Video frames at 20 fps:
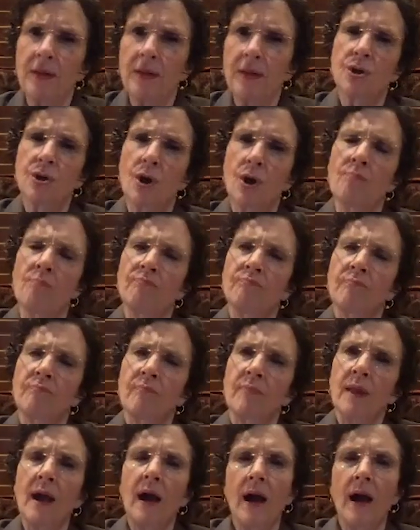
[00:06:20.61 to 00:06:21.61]
So,
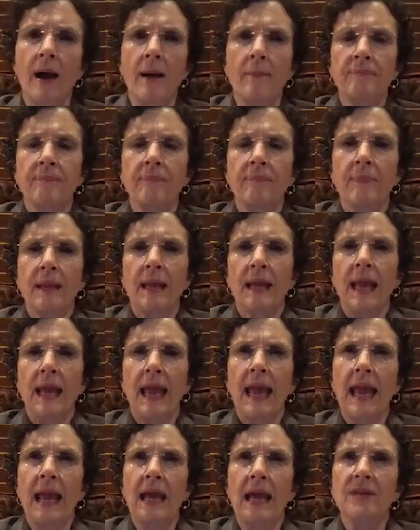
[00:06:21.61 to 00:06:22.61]

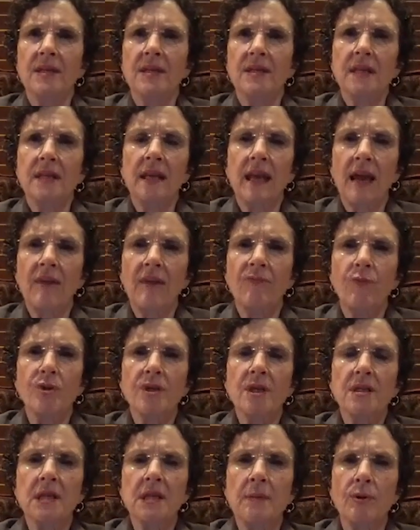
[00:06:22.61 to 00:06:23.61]
and the
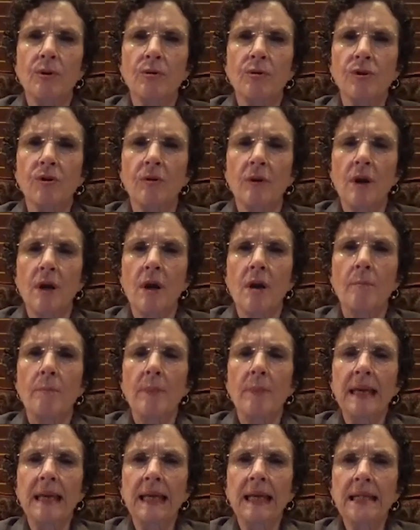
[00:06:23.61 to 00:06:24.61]
CDK4/6 inhibitors are
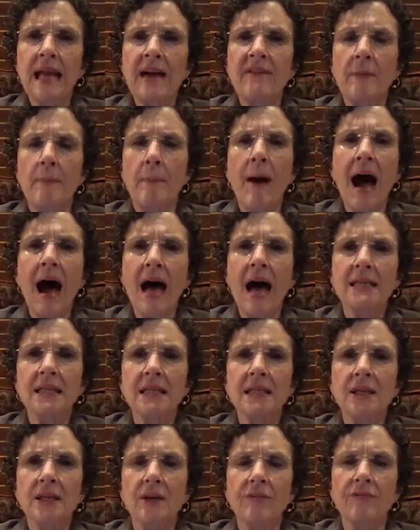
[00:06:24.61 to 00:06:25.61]
beginning to have a
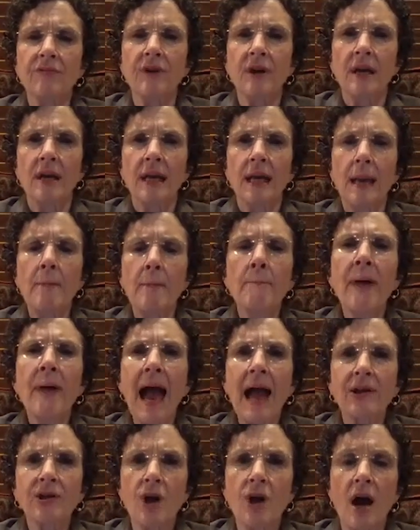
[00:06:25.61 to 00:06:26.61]
positive
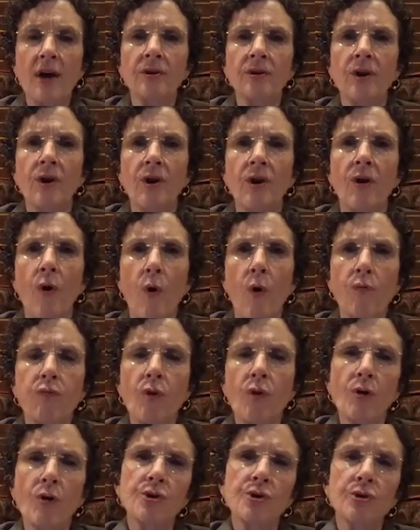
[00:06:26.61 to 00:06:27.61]
impact on
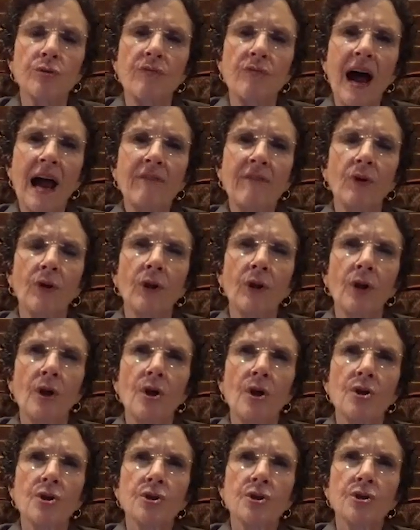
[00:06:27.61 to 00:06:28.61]
overall survival.
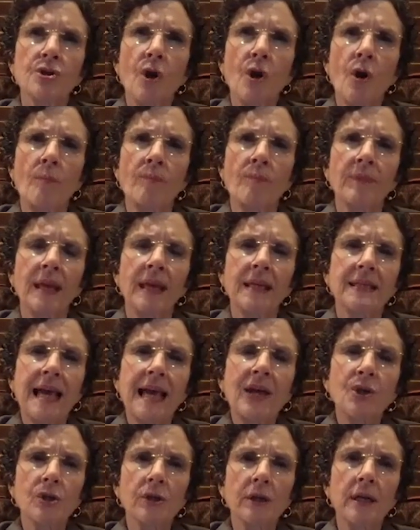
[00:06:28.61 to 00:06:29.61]
So it's
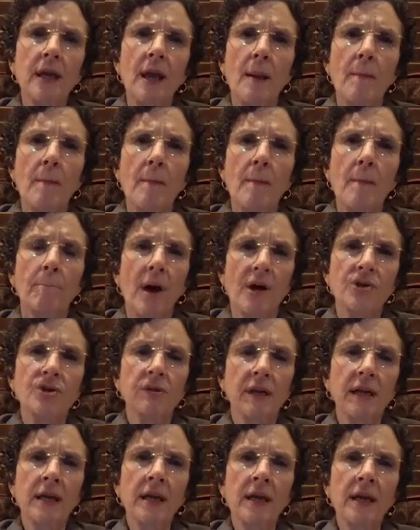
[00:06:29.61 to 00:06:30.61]
actually
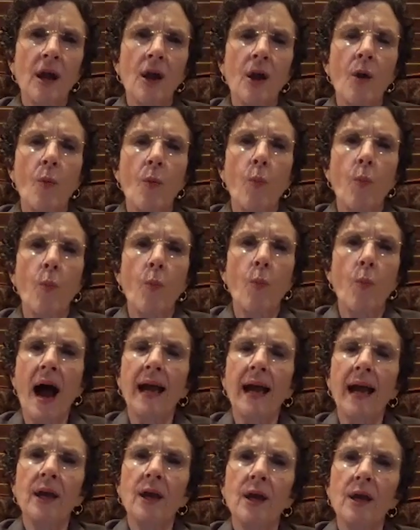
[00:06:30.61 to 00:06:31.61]
puzzling
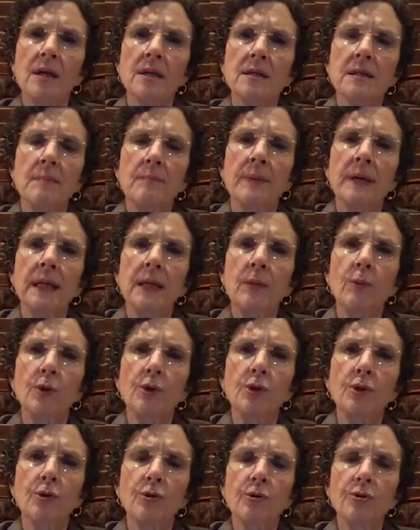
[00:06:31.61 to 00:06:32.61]
why somebody
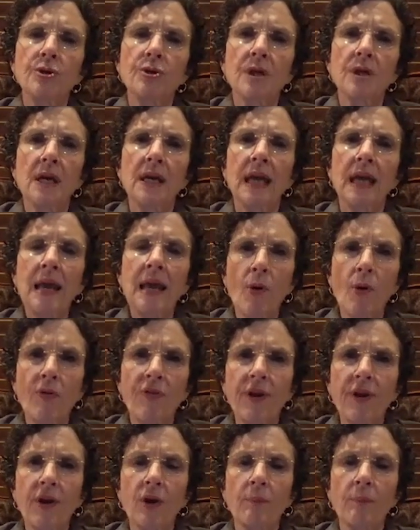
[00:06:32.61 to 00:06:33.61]
would use
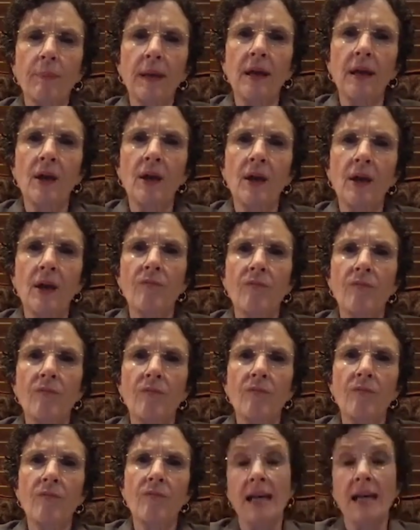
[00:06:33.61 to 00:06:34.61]
chemotherapy
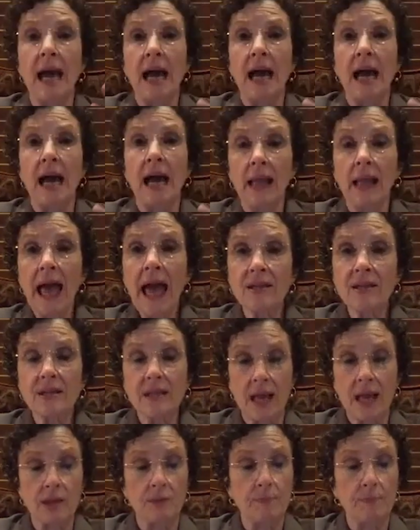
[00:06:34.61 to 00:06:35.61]
first line,
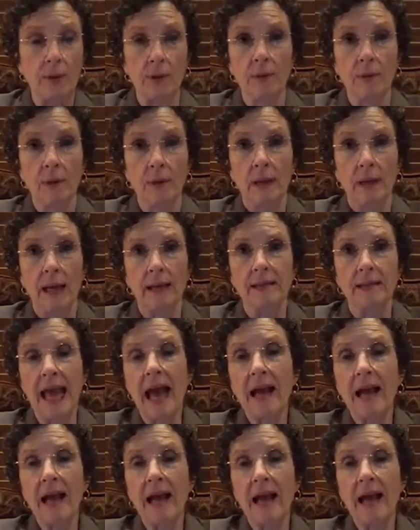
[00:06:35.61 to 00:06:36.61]
unless, as Bill
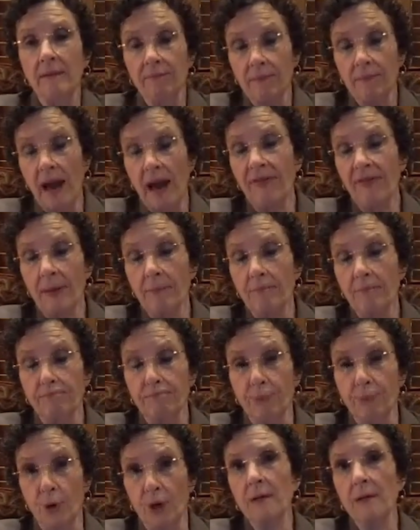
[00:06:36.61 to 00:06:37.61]
exactly, I think,
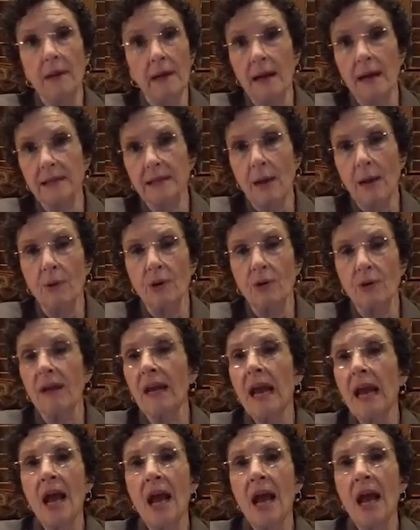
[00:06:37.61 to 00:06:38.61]
put it, as I would
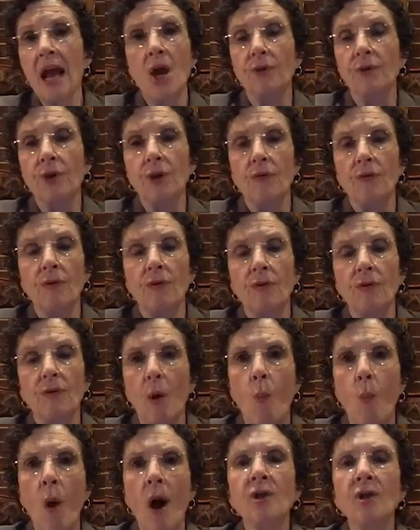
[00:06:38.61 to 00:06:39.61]
agree, you know, you've
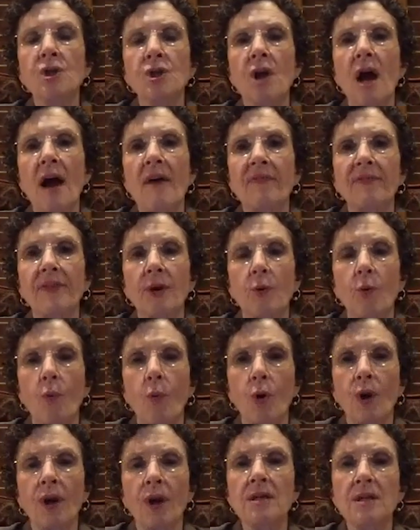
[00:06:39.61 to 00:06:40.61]
got one shot, the
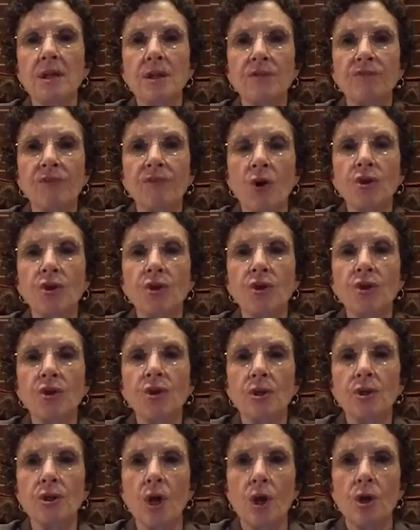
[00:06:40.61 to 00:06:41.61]
organ dysfunction
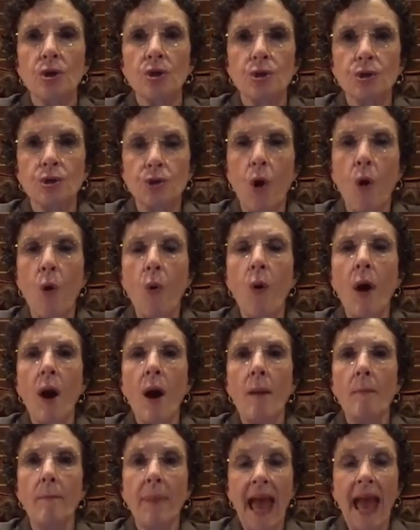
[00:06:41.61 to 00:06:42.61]
is
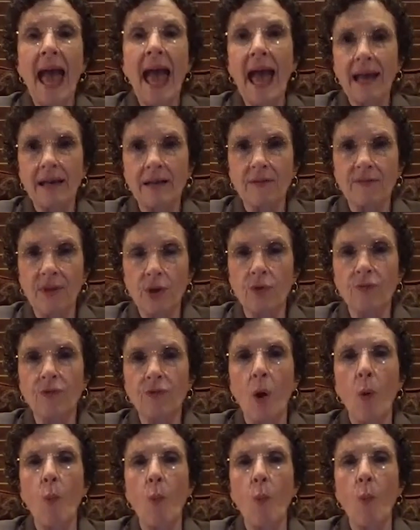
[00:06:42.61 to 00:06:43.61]
so bad that you've
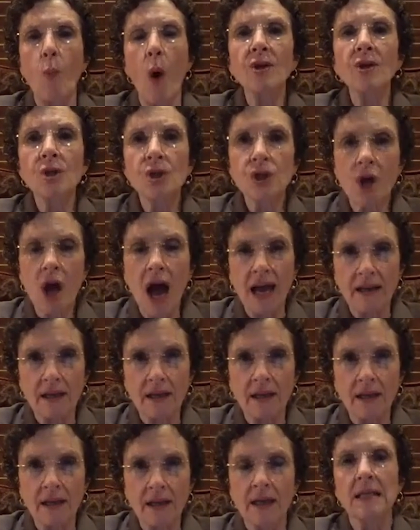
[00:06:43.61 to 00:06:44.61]
got one shot
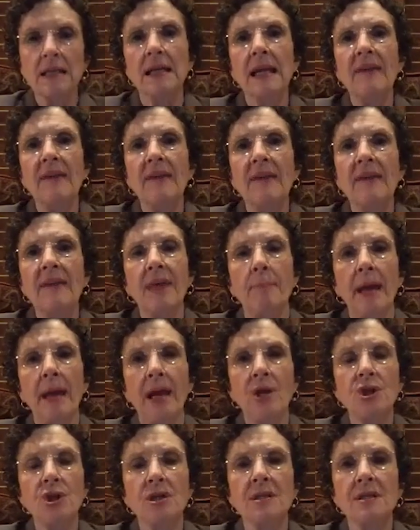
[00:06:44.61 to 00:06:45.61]
to get that
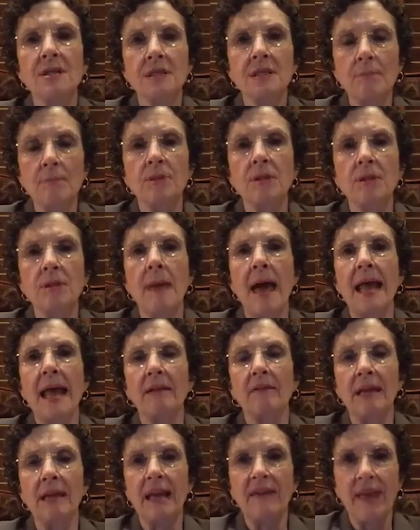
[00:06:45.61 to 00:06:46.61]
patient
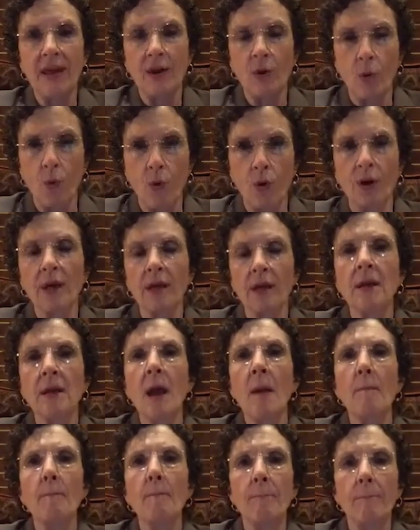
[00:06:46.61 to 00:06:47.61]
symptomatically, get that organ
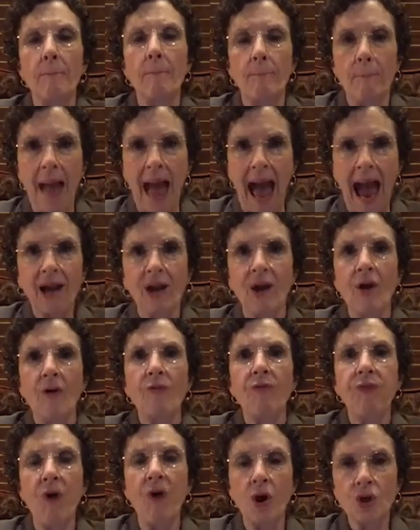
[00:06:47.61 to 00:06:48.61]
back
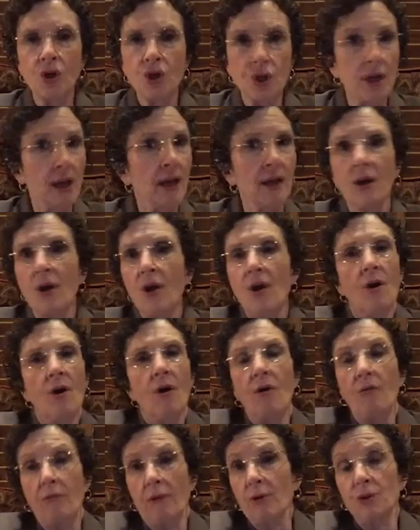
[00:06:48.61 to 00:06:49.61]
functioning,
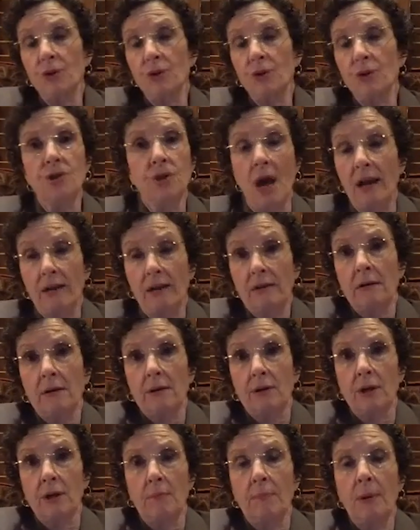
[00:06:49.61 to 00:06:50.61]
or else she's not
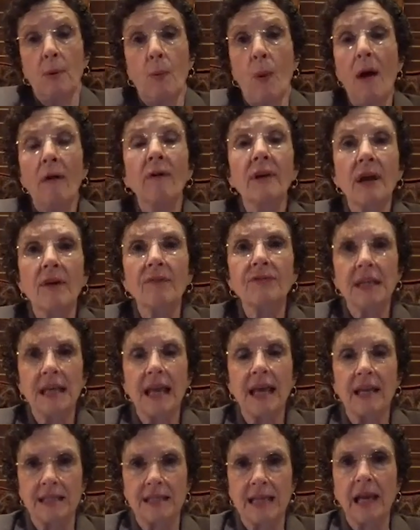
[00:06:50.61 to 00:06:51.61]
going to be well enough to
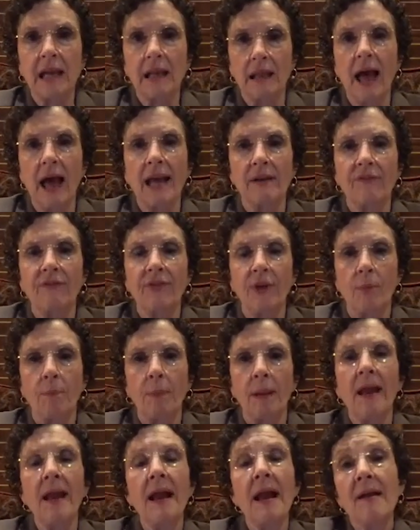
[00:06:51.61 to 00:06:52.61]
get a second line of
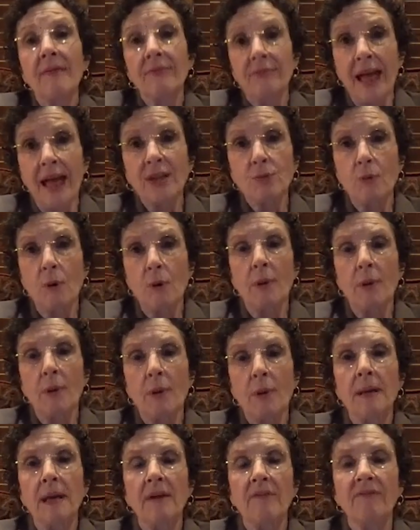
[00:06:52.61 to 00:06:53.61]
therapy. That's where we
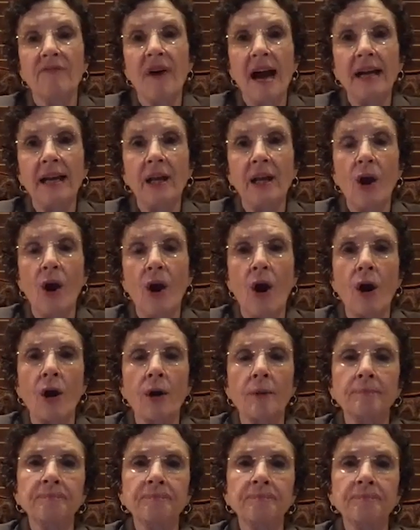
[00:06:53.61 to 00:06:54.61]
should be confining
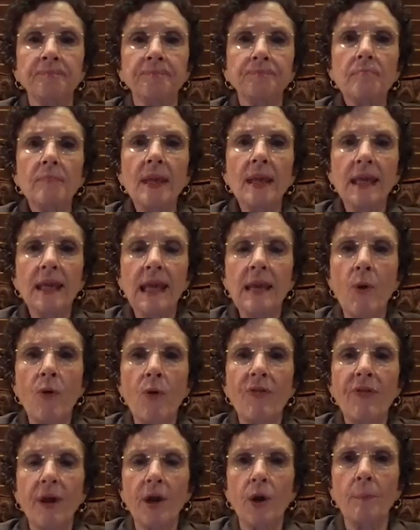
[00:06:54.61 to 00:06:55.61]
our
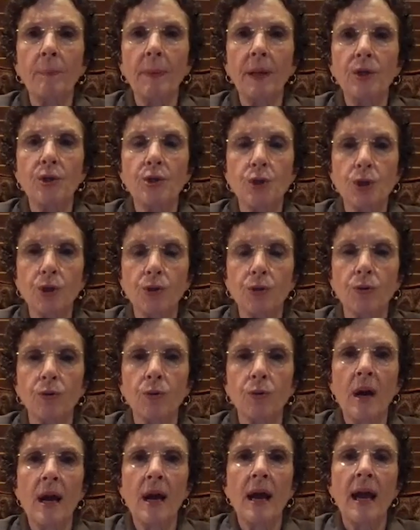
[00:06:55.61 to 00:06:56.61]
chemotherapy to.
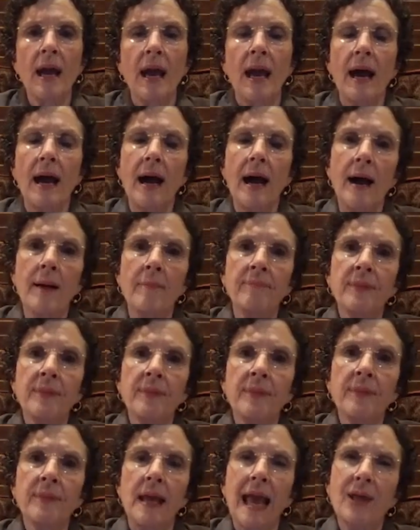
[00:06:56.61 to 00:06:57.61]

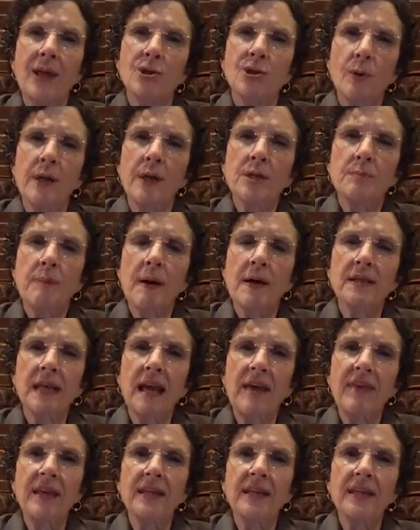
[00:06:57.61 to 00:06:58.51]
And so it is puzzling.